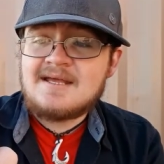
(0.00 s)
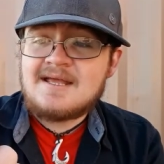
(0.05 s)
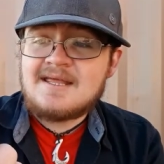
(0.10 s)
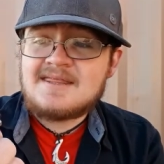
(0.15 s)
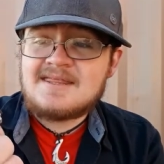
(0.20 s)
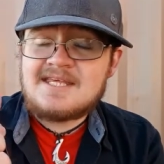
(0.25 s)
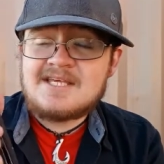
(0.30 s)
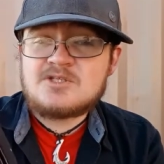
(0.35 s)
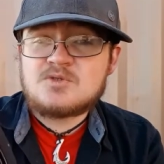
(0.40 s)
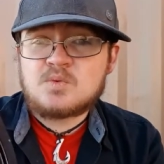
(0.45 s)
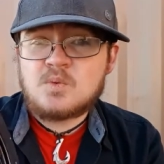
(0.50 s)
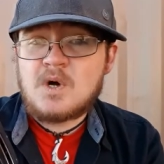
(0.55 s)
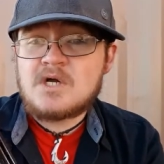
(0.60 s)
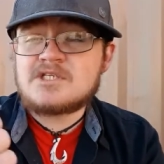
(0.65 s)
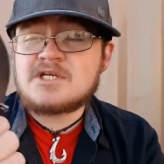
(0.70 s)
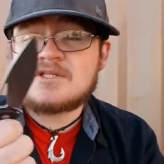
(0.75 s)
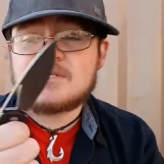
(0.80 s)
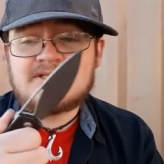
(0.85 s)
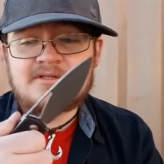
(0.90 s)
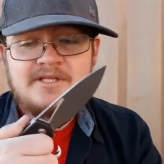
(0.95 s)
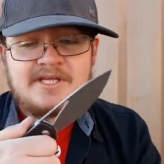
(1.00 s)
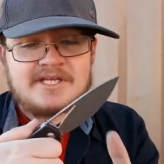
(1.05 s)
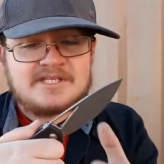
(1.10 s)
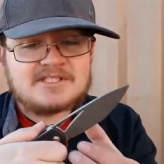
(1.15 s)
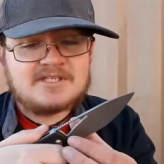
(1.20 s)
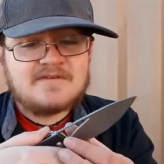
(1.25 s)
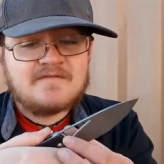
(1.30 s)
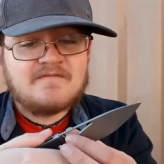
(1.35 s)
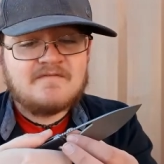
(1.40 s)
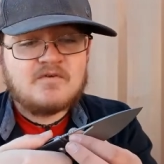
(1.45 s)
this was on the
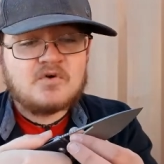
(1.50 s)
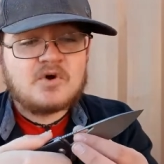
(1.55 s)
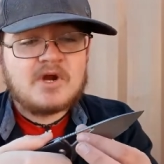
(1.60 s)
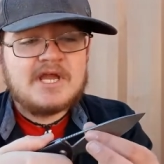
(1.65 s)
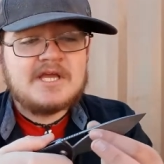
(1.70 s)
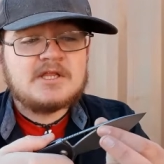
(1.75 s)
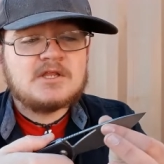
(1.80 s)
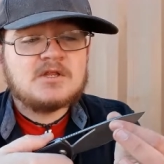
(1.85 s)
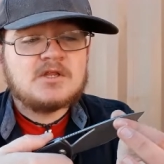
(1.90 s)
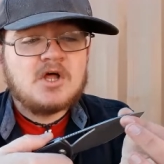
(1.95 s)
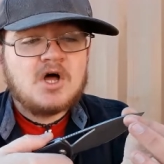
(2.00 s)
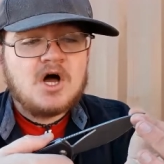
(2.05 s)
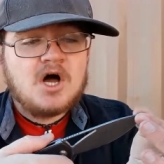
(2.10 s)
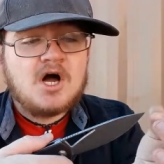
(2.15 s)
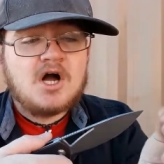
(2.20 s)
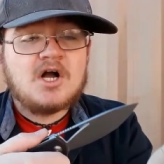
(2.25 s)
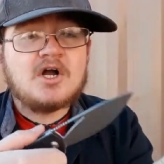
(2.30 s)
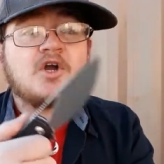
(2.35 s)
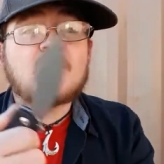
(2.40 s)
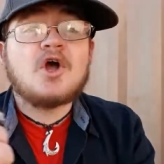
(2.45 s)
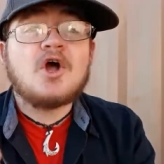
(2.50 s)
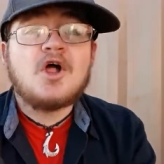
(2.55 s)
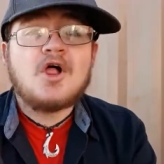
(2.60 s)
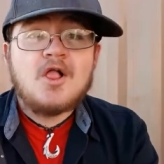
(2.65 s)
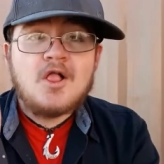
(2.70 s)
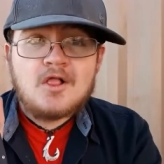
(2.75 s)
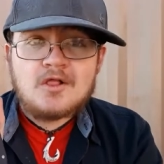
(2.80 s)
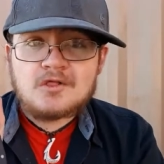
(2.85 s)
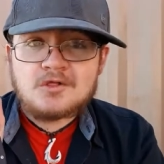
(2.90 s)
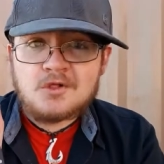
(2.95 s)
list for a long,
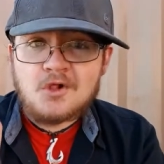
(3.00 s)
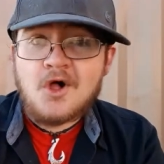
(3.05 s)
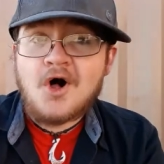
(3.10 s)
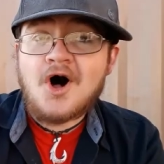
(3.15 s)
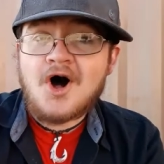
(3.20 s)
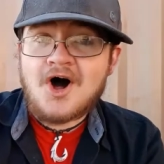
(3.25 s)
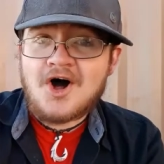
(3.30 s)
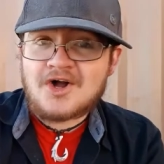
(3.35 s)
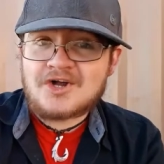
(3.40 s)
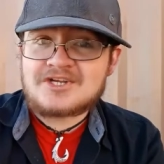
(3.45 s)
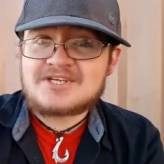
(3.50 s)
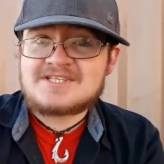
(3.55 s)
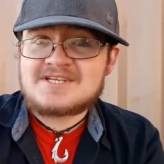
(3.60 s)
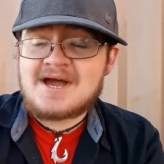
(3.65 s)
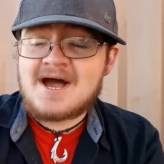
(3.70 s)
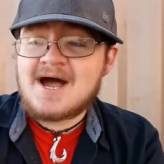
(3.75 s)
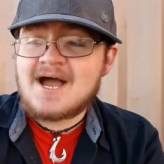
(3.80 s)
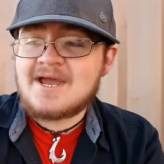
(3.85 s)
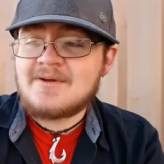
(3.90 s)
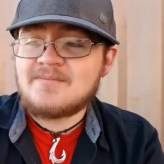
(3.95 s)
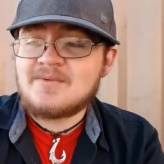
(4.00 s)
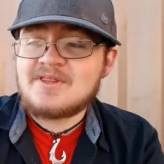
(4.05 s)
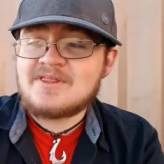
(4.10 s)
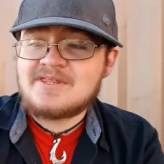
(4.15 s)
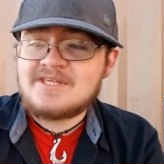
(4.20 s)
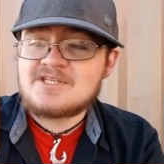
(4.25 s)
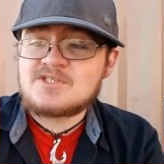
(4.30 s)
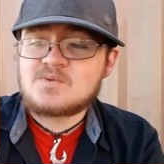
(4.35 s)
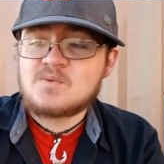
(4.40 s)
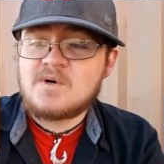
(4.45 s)
long time.
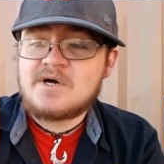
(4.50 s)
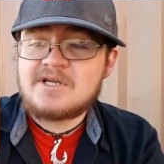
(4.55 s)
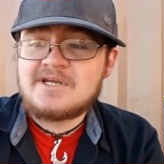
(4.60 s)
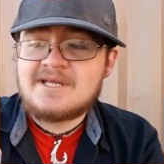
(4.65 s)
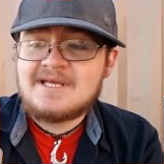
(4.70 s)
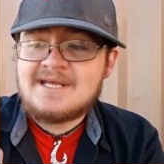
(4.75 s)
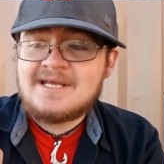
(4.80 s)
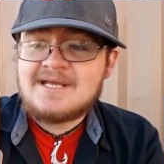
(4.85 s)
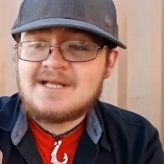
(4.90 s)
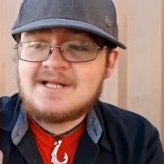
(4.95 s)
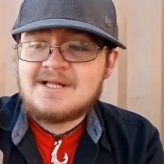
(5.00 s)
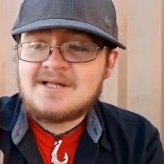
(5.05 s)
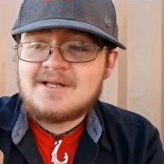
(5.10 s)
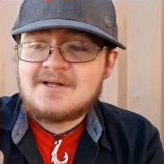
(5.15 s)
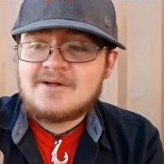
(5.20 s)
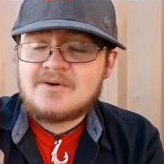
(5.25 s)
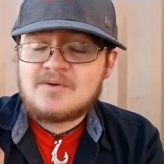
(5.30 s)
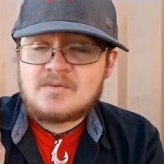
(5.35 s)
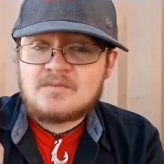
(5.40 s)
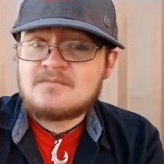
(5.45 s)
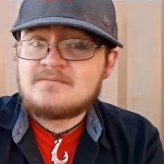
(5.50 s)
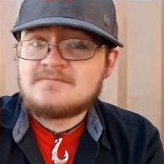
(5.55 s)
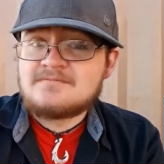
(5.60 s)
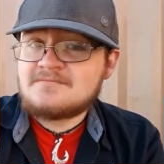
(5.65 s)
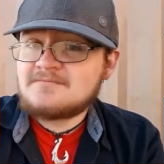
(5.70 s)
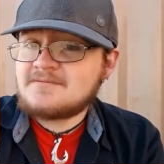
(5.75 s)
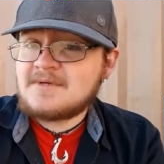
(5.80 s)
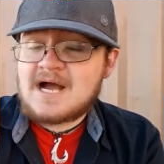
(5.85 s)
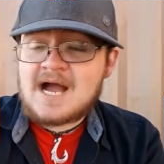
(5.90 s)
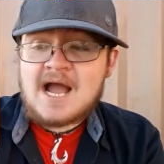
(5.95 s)
This one,
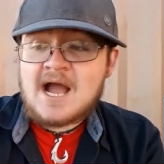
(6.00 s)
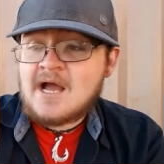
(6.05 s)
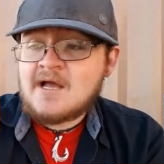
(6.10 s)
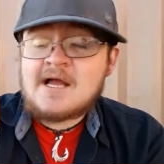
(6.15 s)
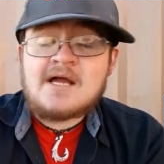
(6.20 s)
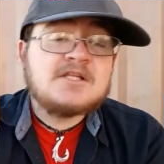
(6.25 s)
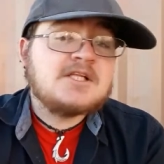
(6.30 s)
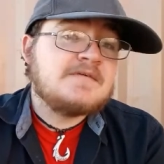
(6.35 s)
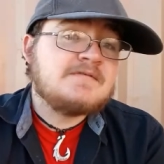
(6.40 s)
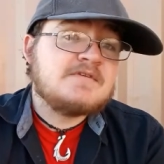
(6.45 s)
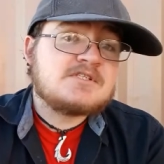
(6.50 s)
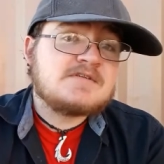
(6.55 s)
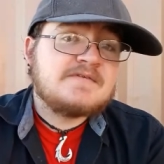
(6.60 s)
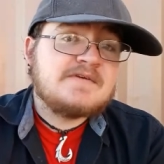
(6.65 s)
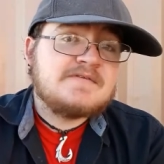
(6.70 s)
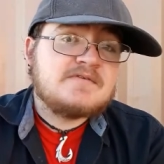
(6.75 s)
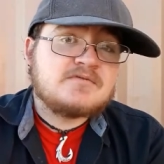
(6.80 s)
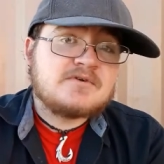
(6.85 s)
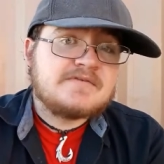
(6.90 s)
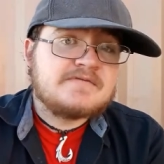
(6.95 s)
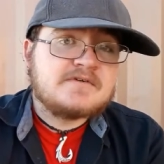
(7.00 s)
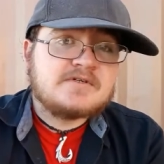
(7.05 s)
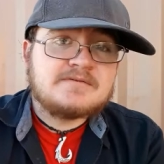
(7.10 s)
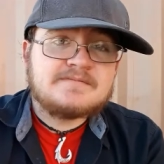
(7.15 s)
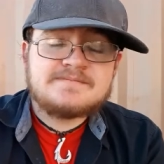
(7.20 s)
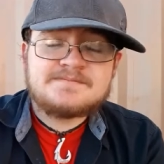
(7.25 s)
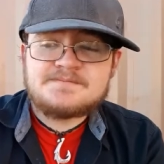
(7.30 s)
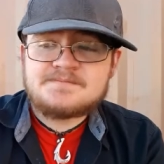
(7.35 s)
I love the CIVI Riffle.